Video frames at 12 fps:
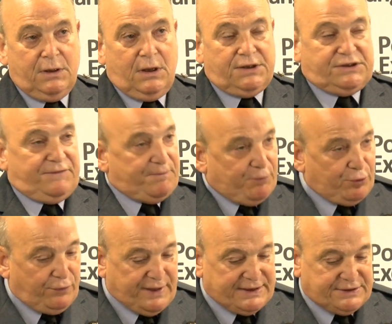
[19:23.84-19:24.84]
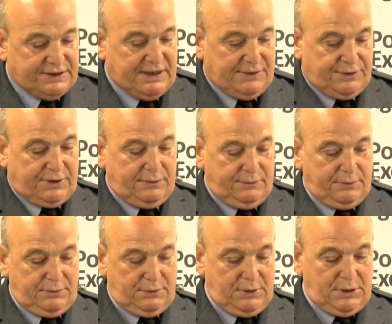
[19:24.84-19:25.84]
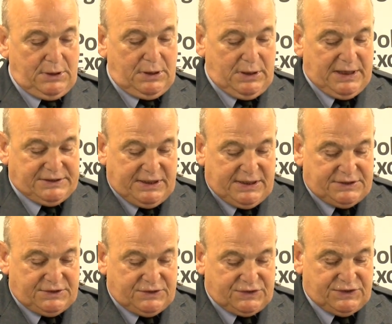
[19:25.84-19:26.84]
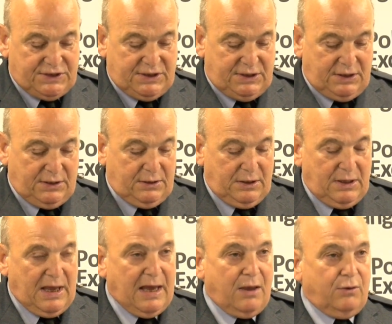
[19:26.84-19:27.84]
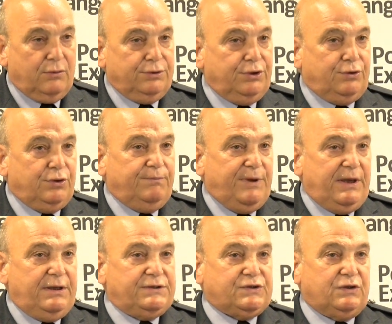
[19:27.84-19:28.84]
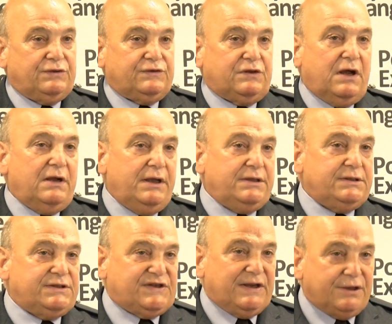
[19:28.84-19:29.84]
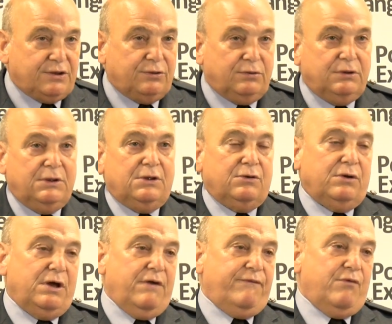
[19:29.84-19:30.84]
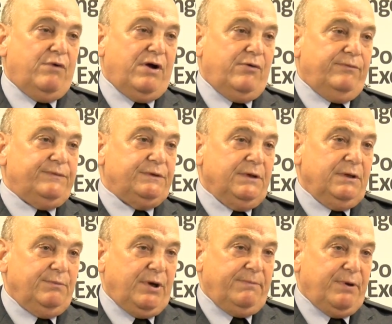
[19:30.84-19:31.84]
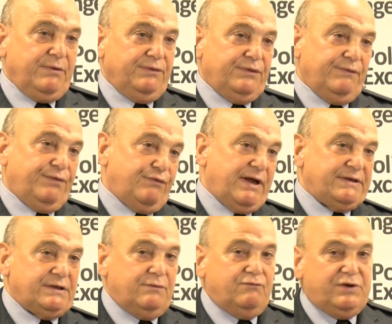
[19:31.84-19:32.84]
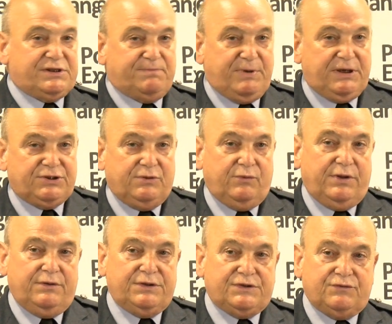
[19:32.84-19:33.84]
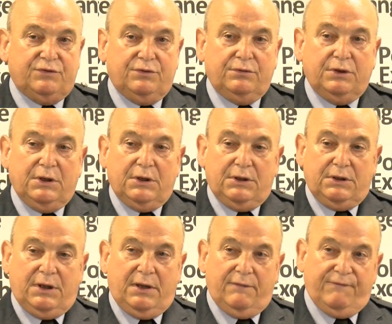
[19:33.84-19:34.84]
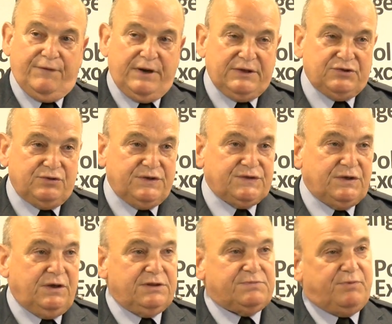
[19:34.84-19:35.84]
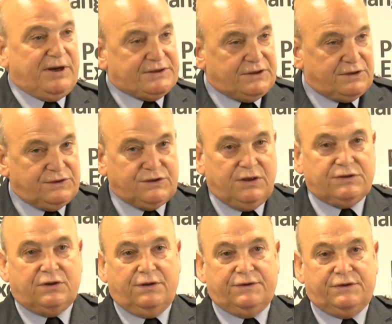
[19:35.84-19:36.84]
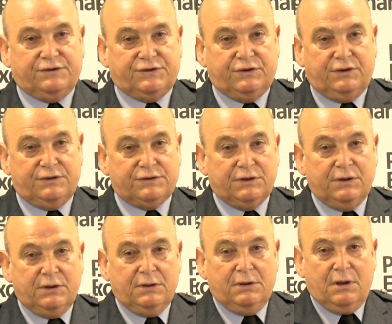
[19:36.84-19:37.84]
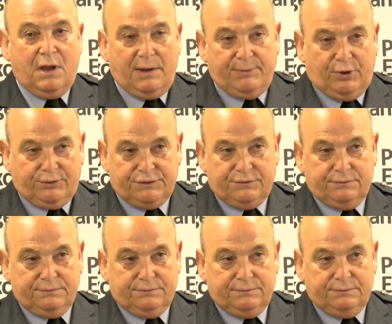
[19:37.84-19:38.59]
And so if you put all that together, it's easy to see how you could be sort of slightly cynical or overwhelmed by both the threat and risk picture, whether it's through financial concerns, Brexit concerns, or other concerns. I'm not.